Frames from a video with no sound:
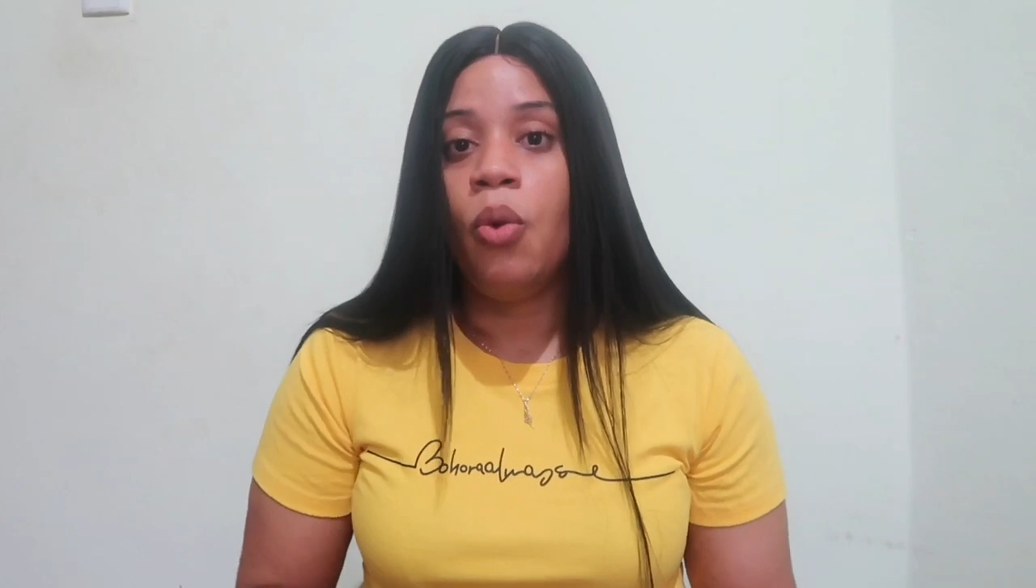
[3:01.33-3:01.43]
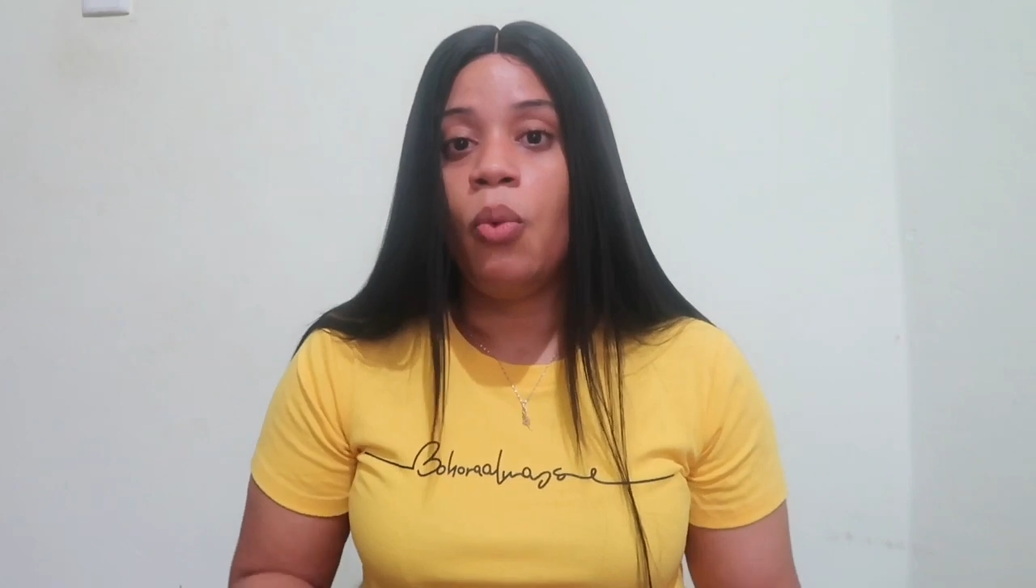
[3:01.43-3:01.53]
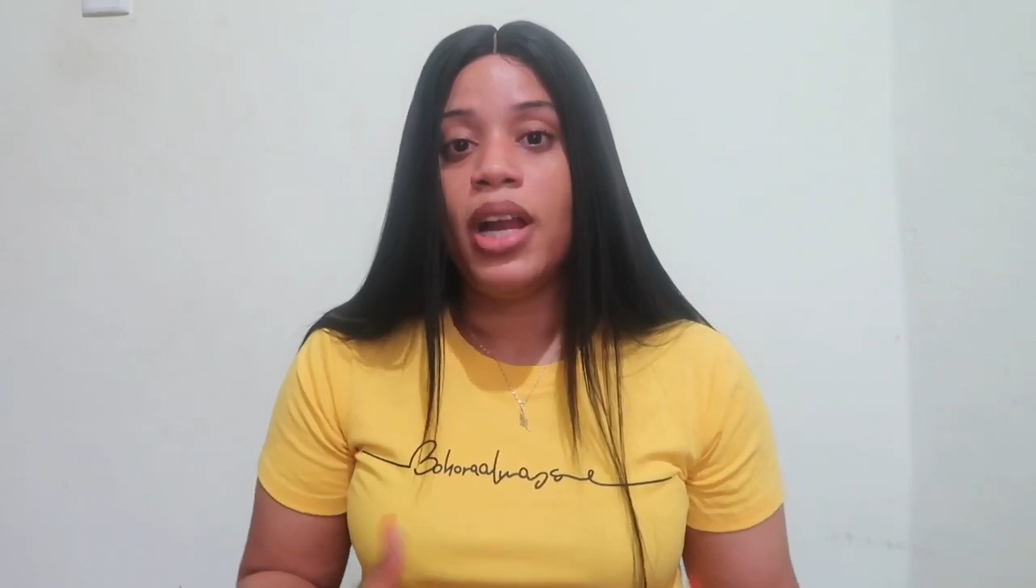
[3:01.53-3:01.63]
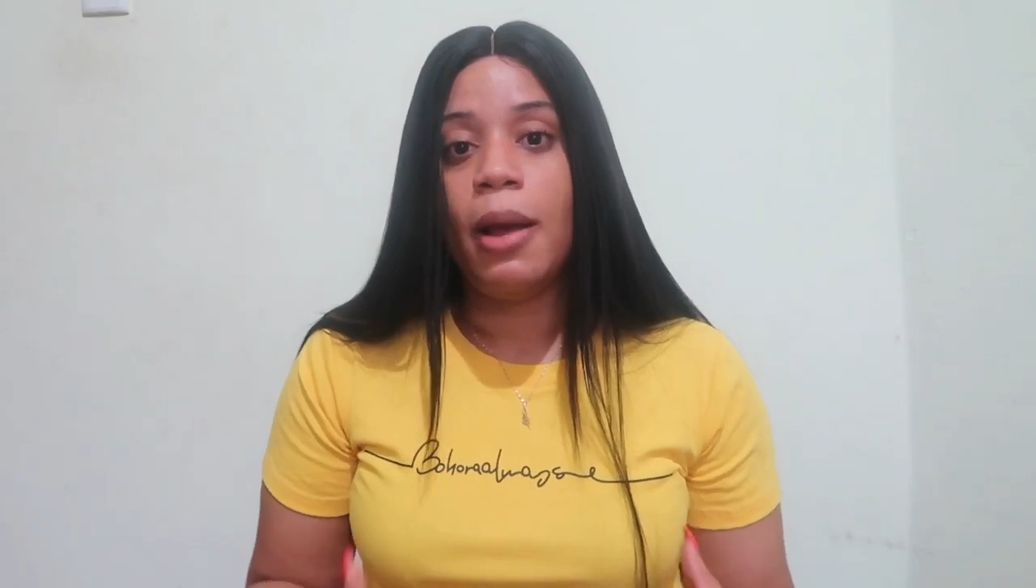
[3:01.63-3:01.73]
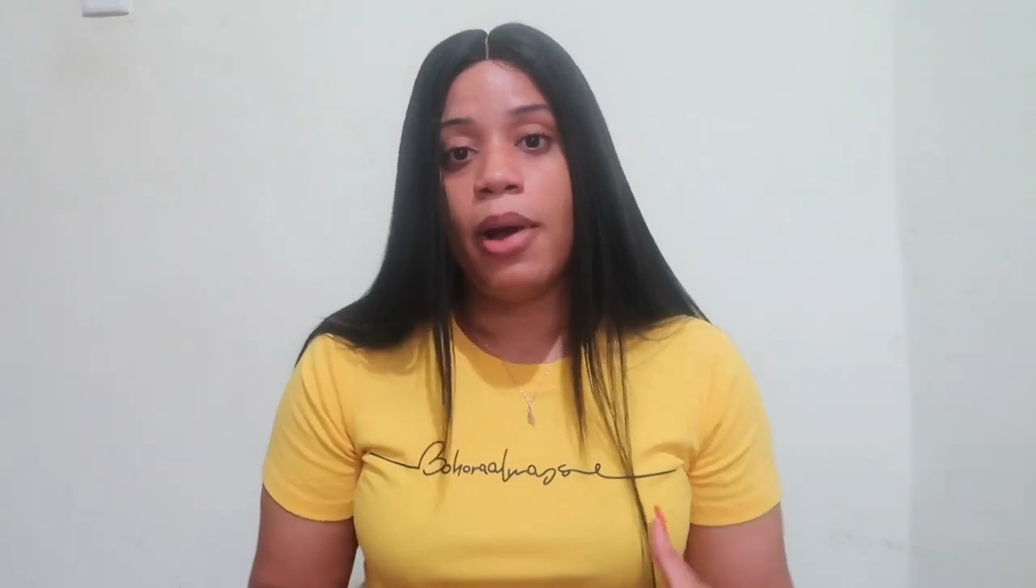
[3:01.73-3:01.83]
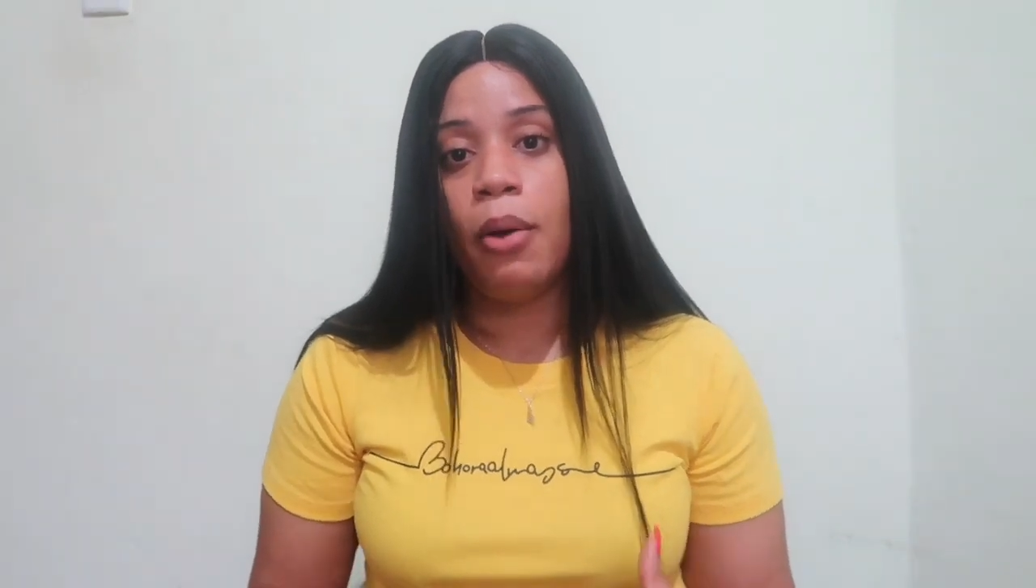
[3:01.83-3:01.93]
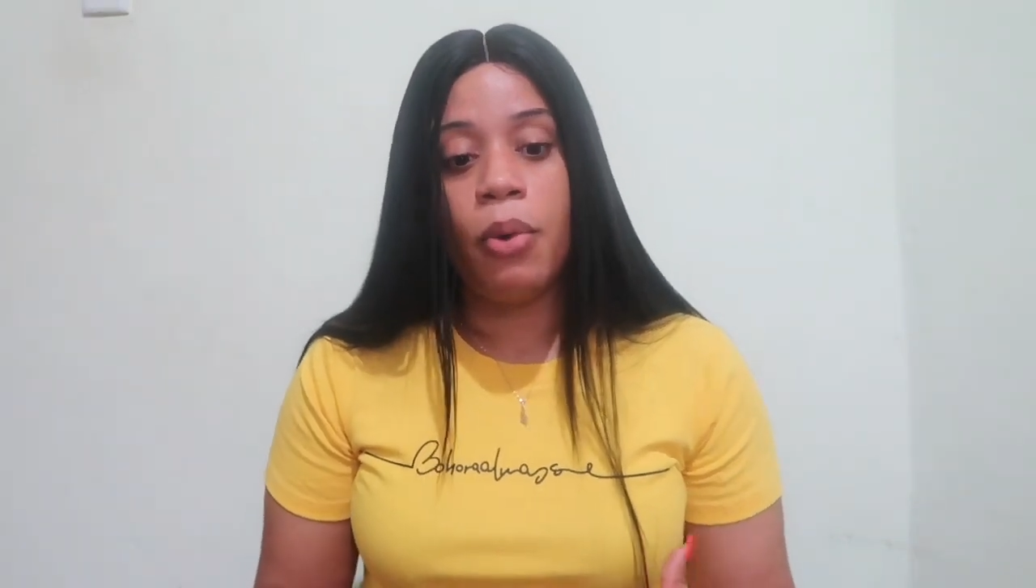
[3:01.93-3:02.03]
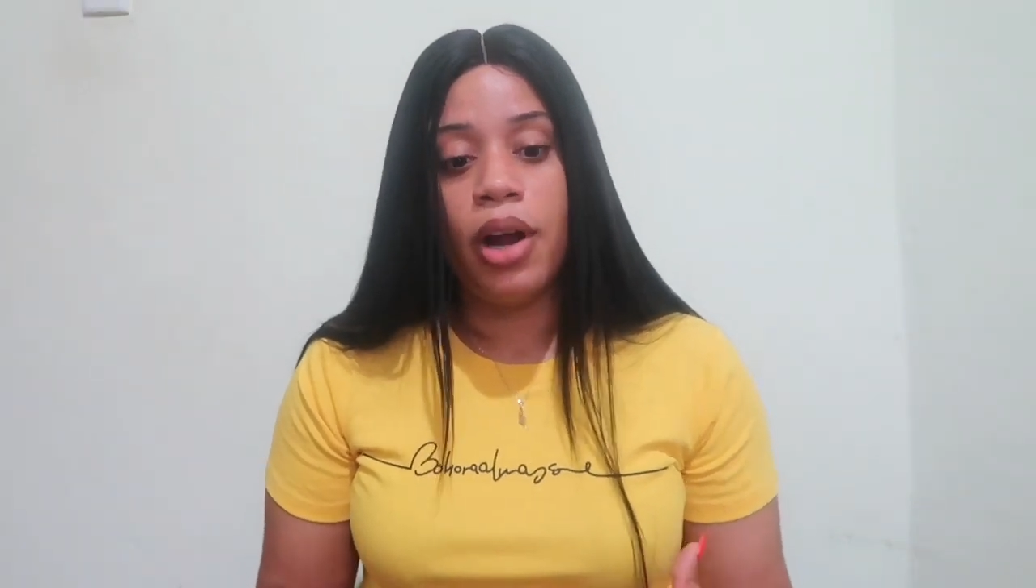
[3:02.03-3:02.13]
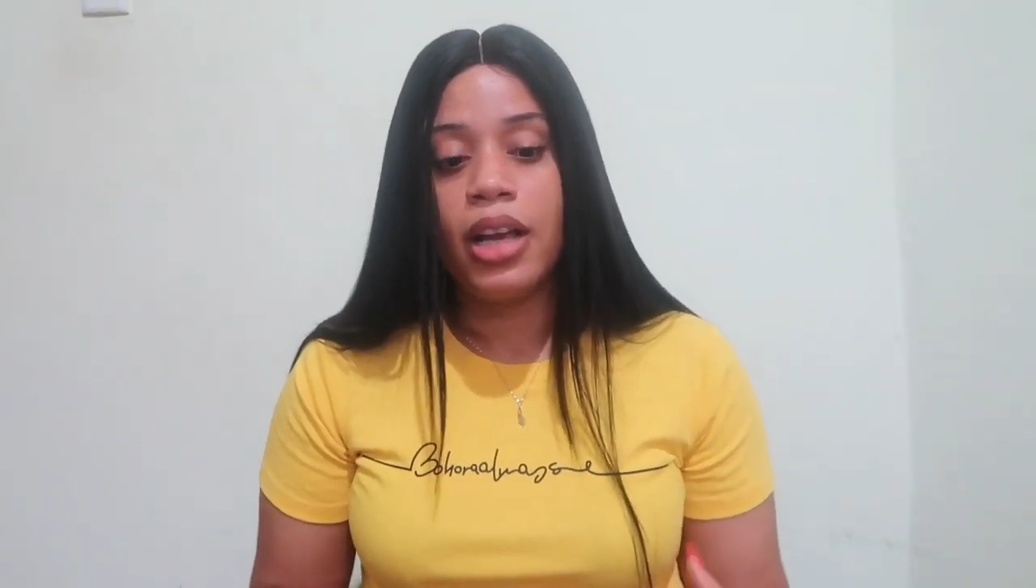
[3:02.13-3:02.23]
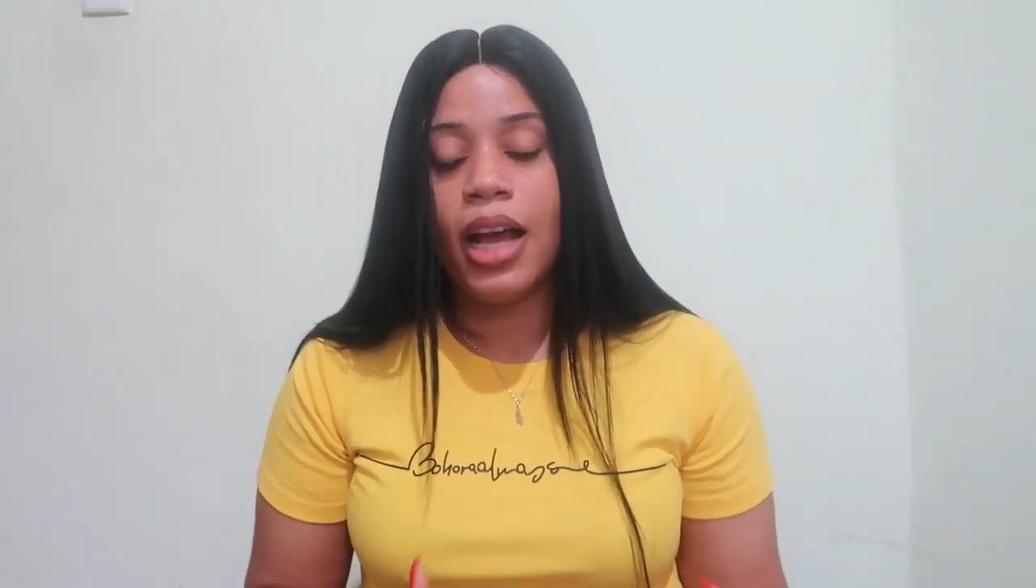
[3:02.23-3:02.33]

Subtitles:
When I'm at work